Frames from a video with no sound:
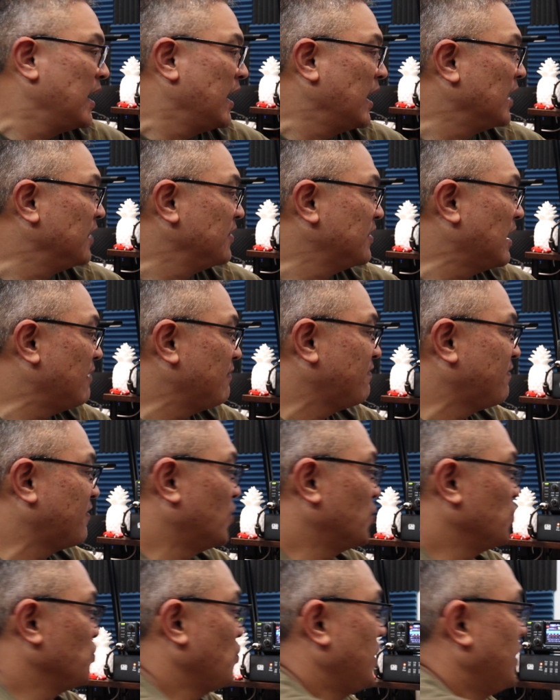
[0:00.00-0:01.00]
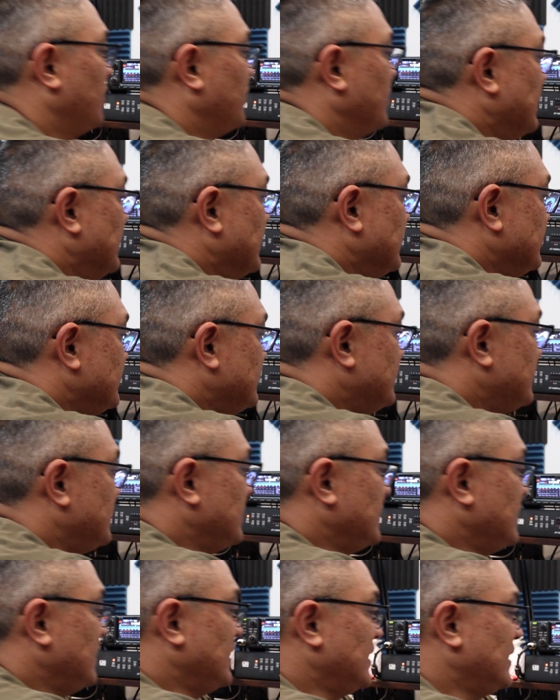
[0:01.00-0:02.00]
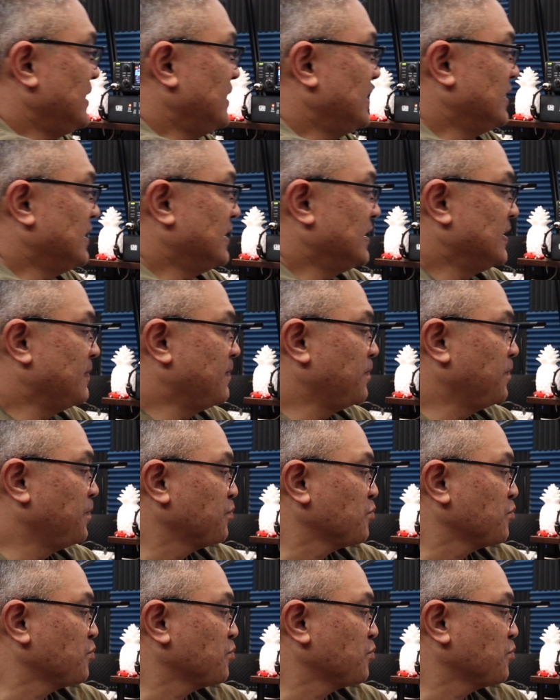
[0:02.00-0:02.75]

and that firmware is the uh,